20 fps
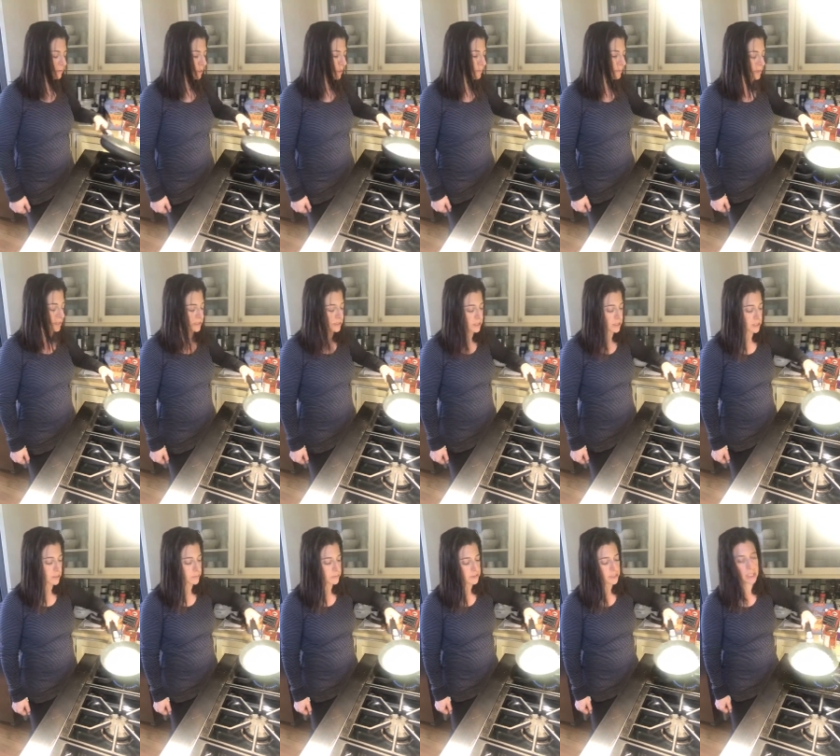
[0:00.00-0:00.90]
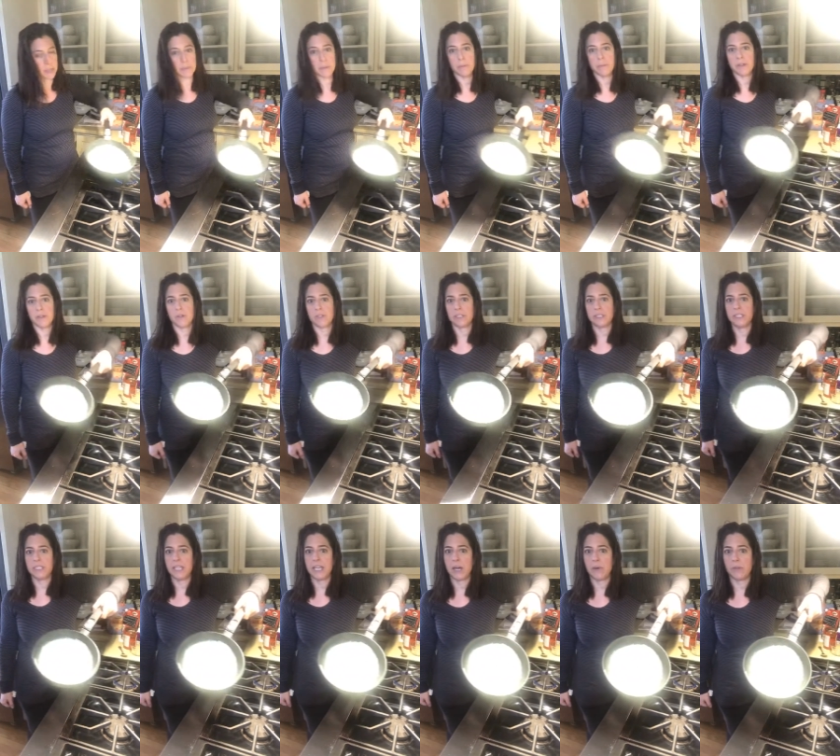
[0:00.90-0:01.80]
I messed that up a tiny bit, but you can
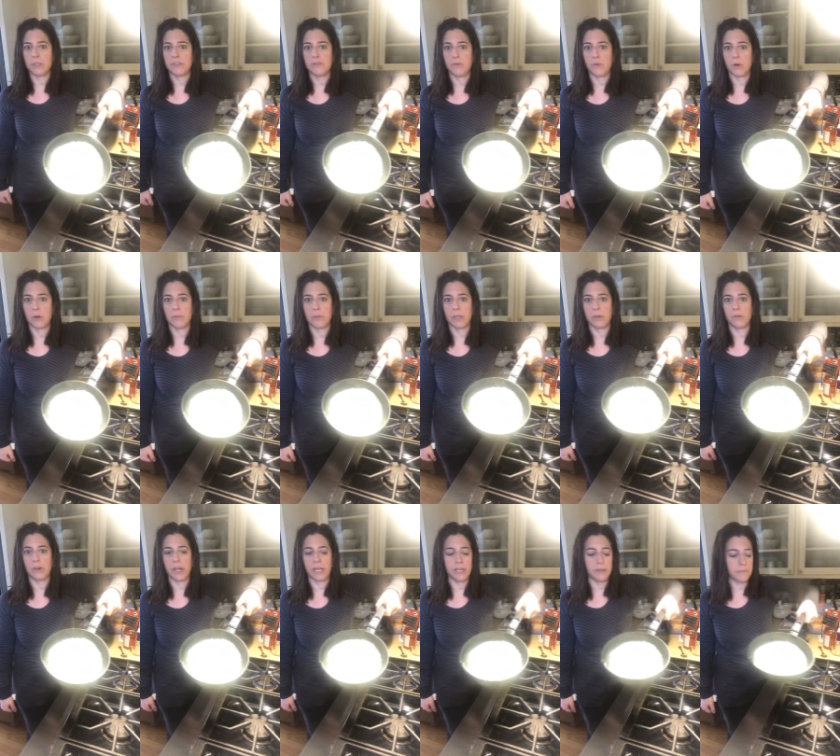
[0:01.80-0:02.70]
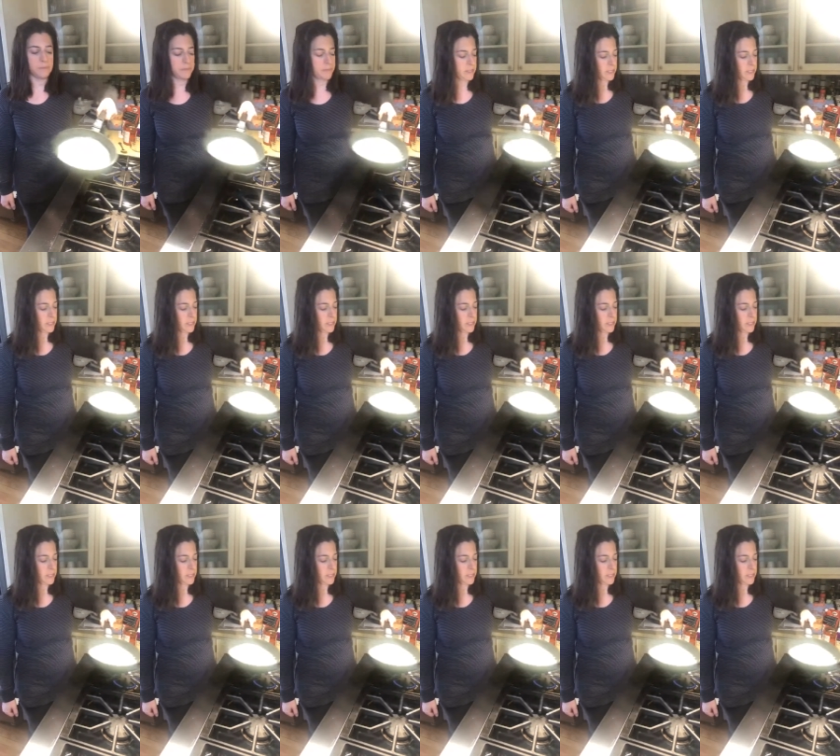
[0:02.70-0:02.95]
see how it's forming, right?